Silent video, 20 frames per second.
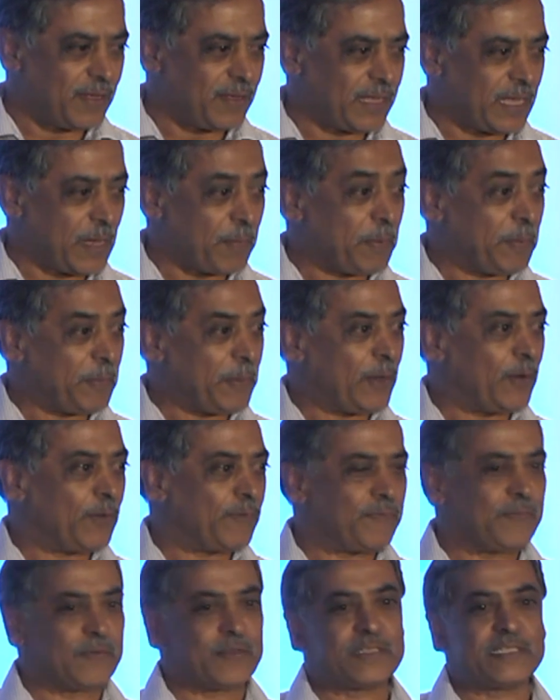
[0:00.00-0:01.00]
capable of
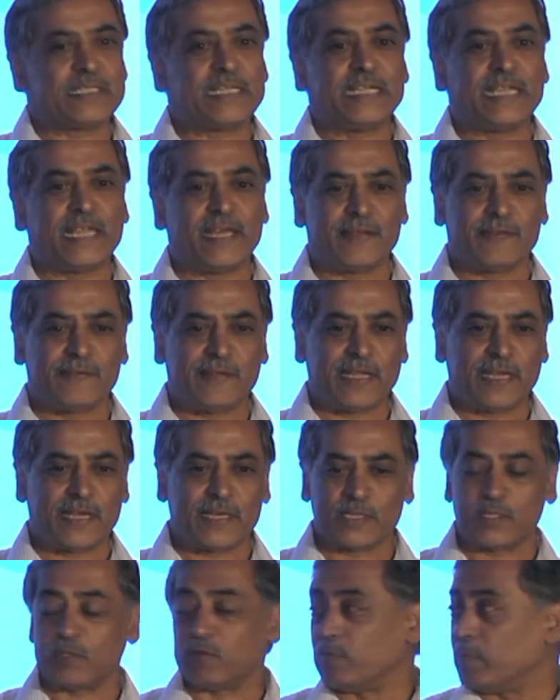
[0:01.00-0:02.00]
sea diving
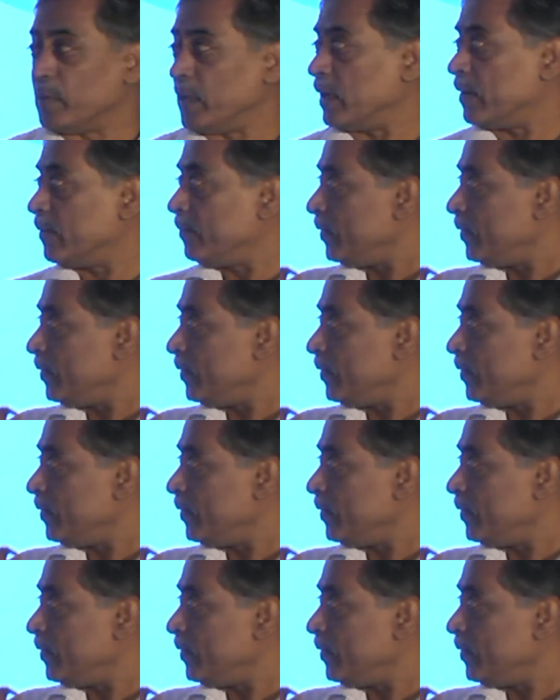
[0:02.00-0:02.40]
and swimming.